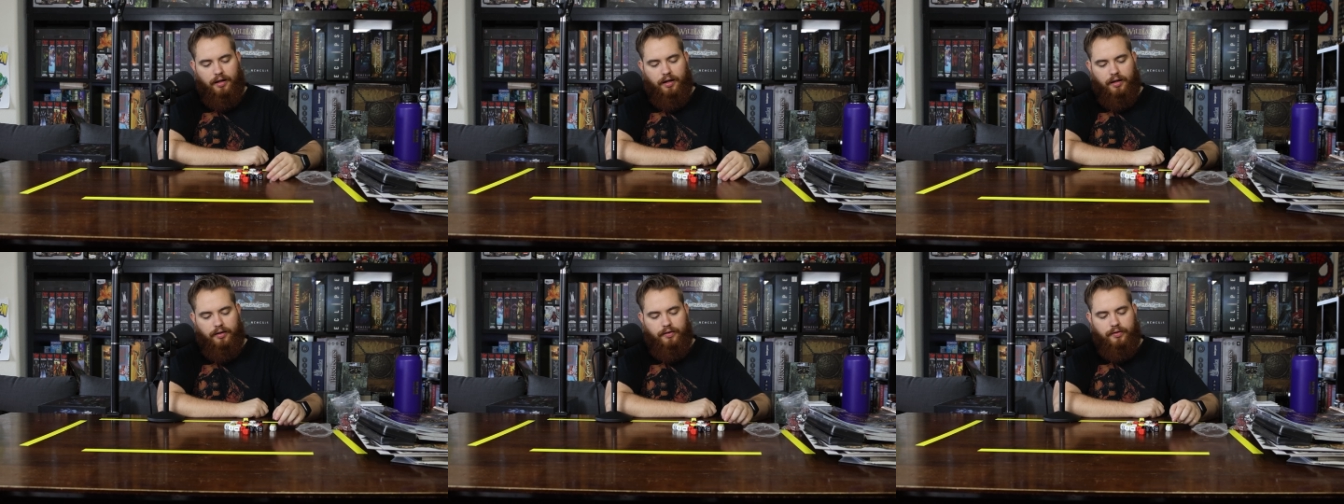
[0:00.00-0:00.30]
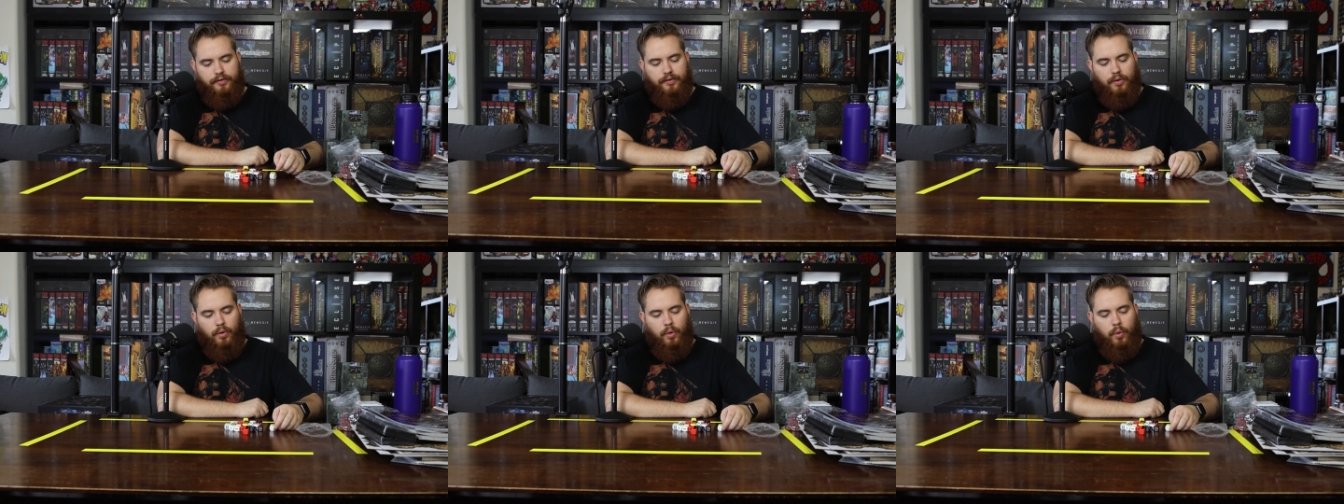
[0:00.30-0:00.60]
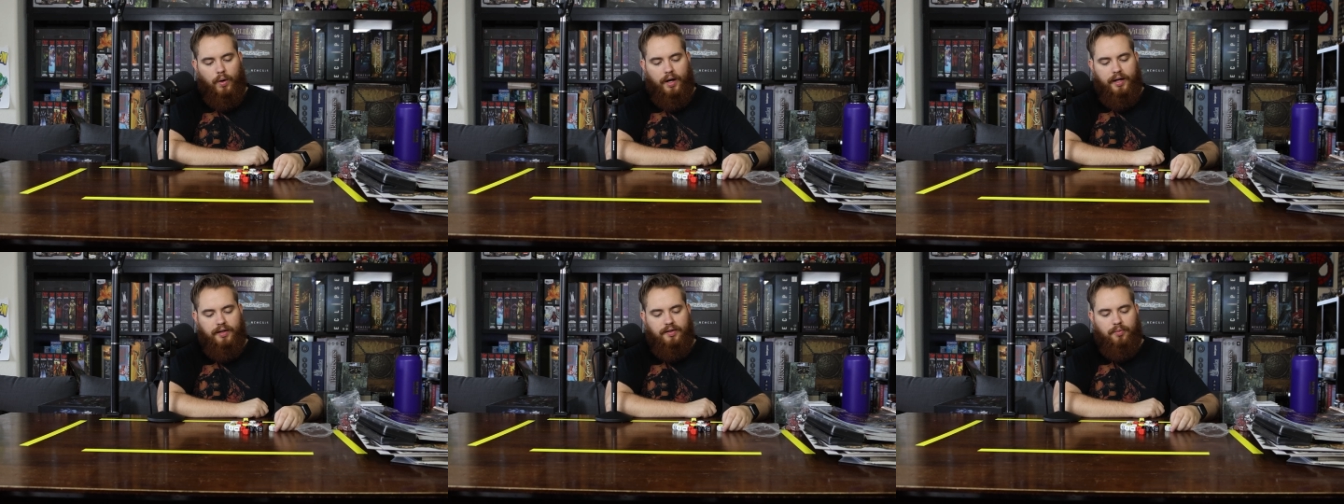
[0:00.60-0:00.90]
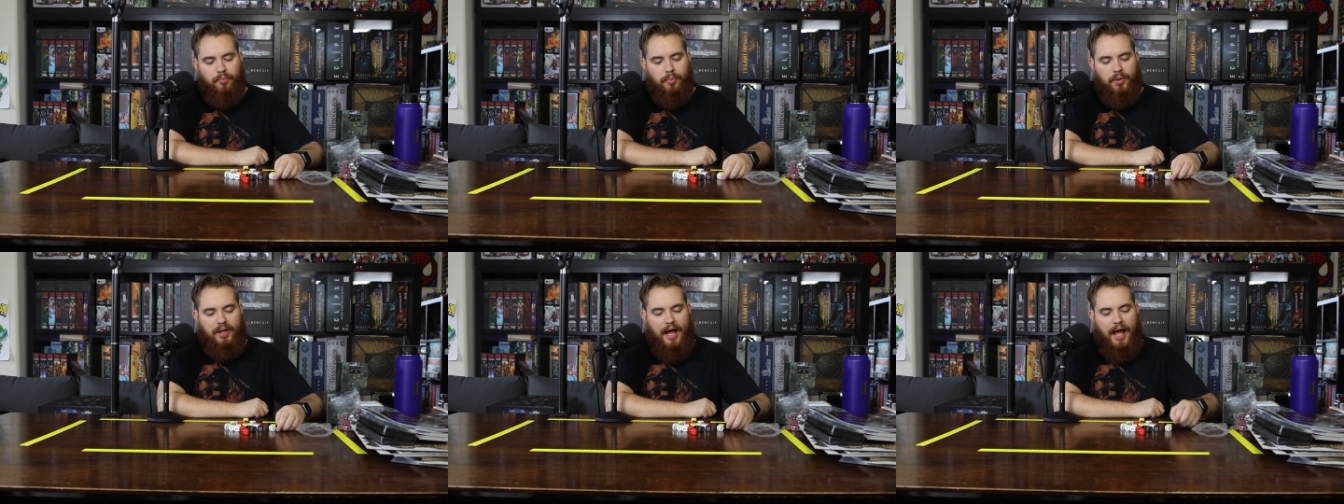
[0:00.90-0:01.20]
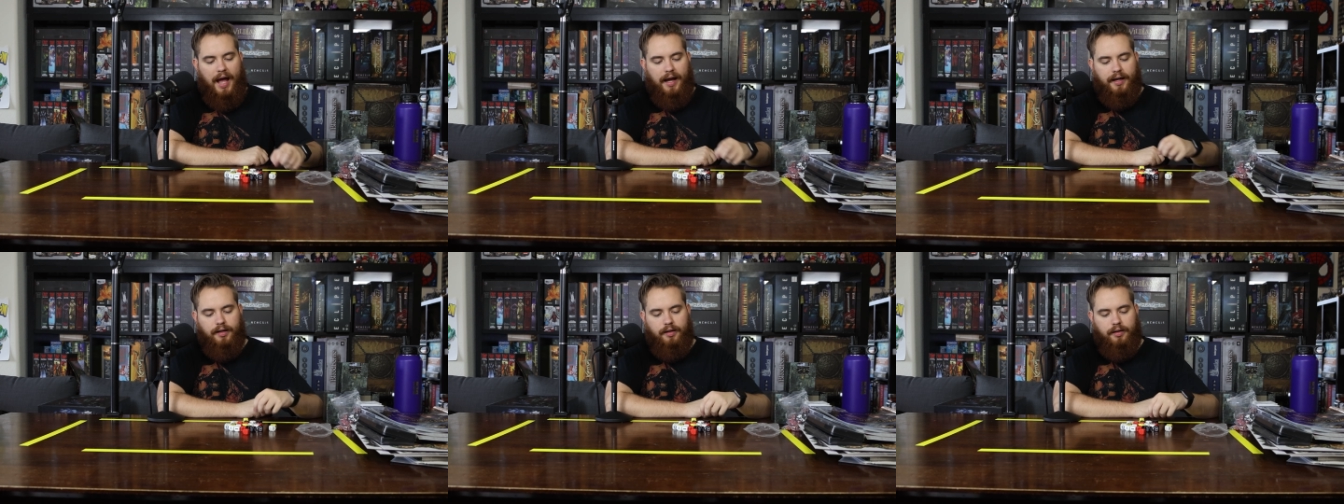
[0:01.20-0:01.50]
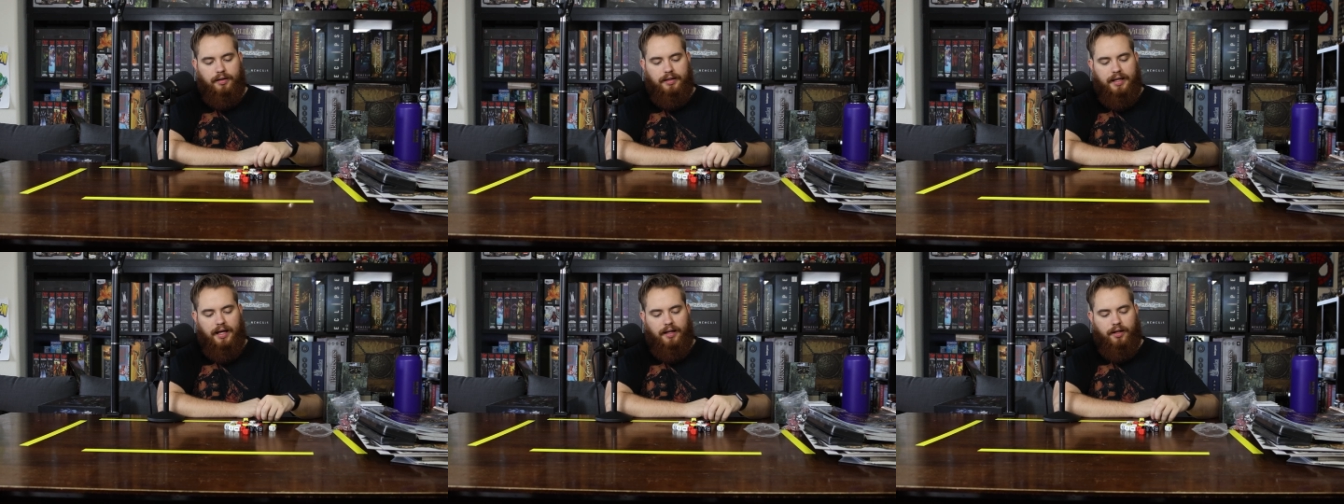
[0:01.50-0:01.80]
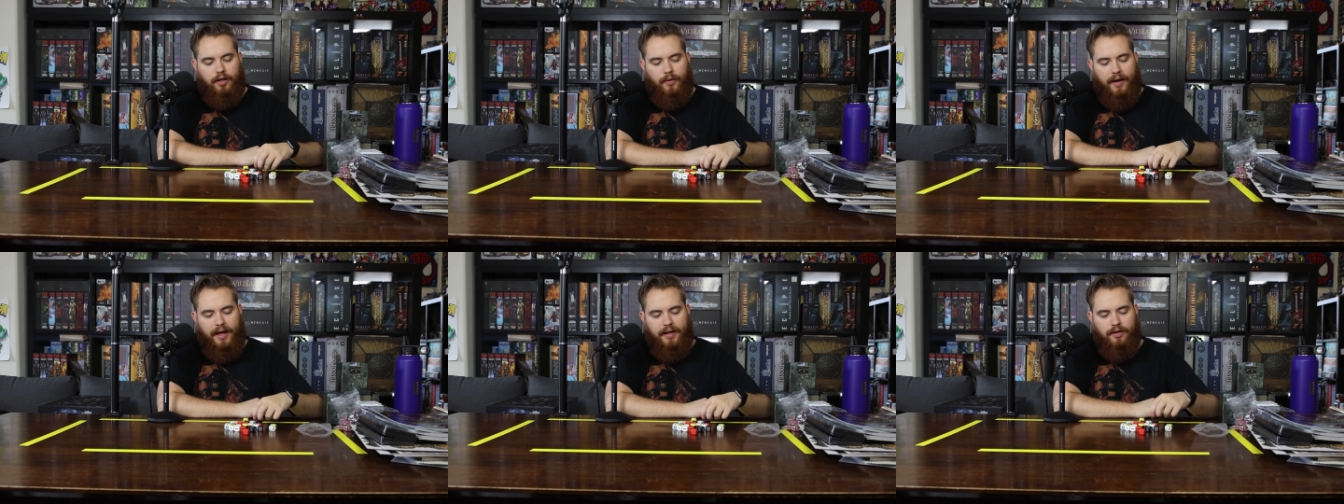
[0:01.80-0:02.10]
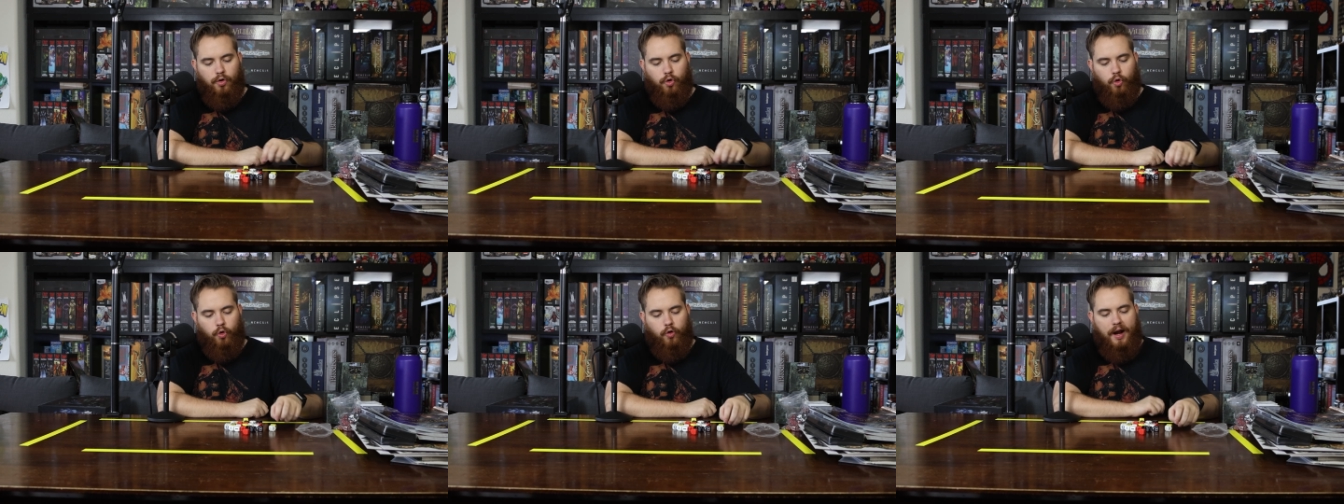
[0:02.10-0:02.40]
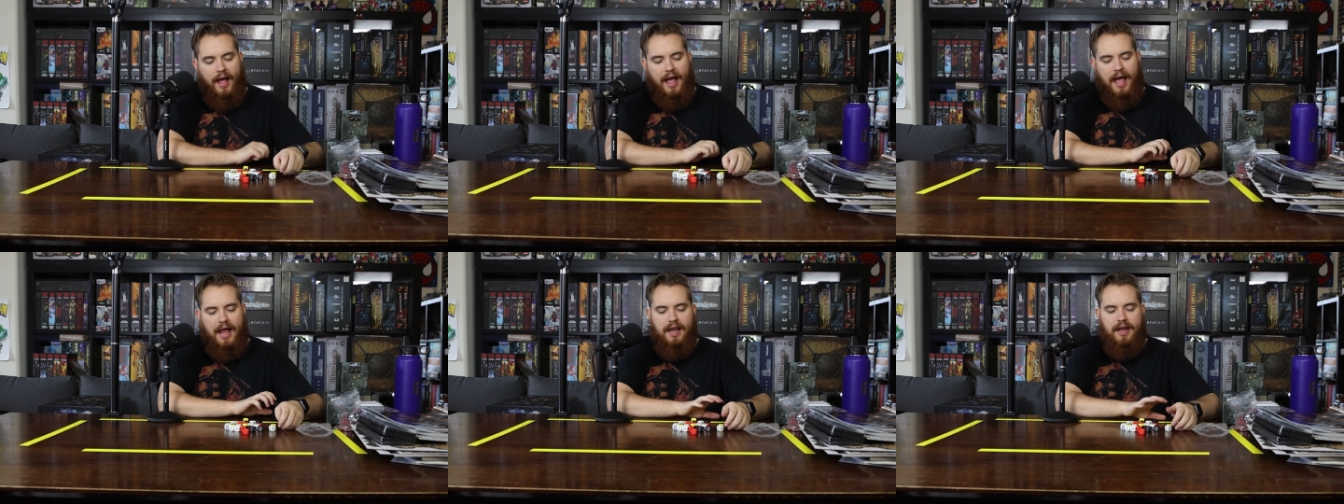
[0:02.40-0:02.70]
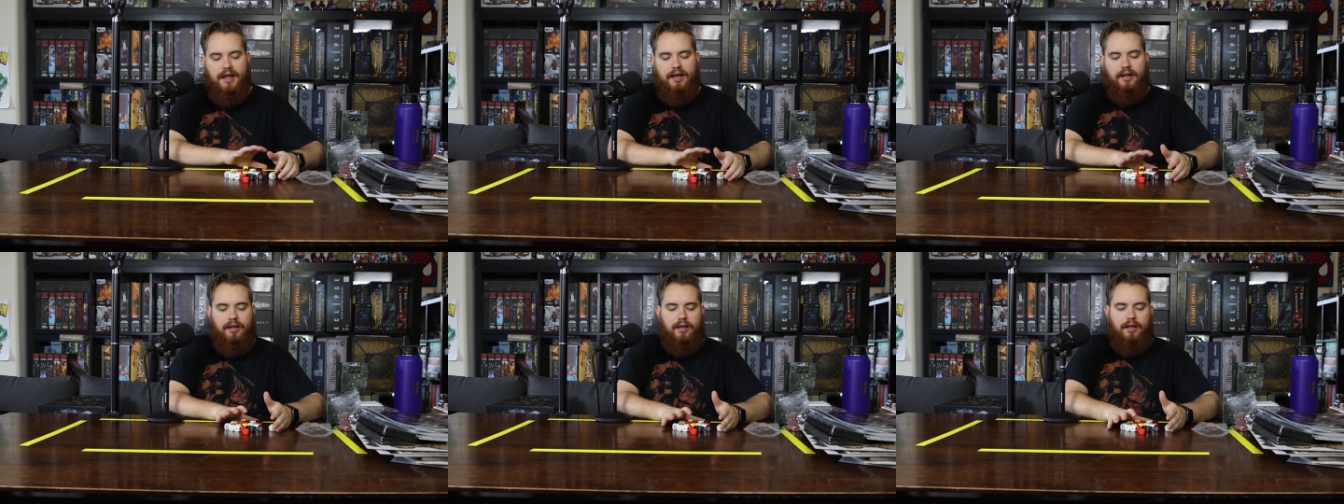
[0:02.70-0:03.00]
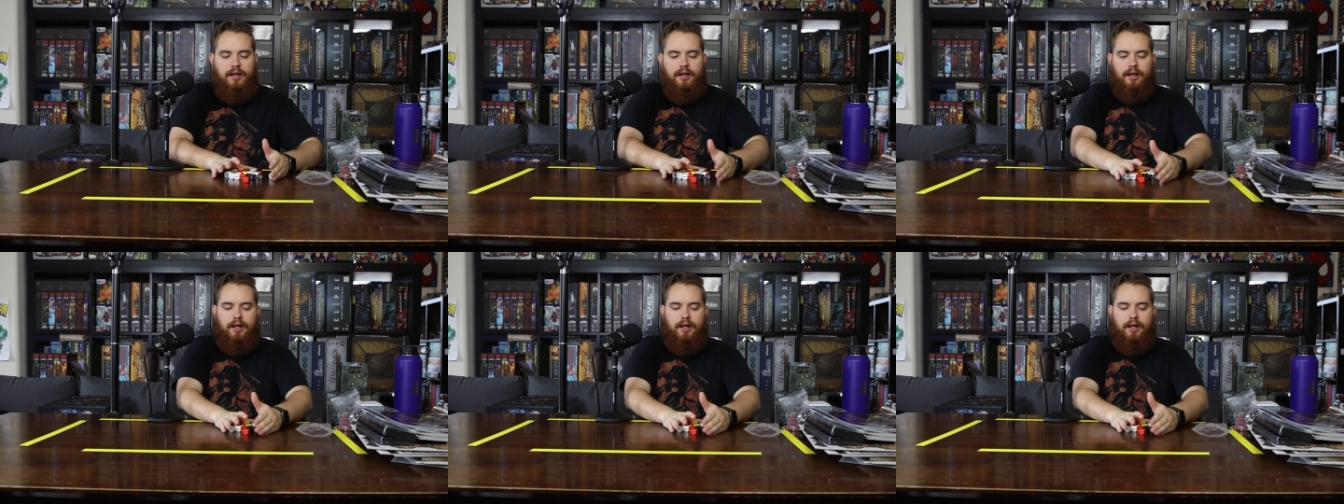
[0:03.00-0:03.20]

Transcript: the colors white, black, yellow, and red.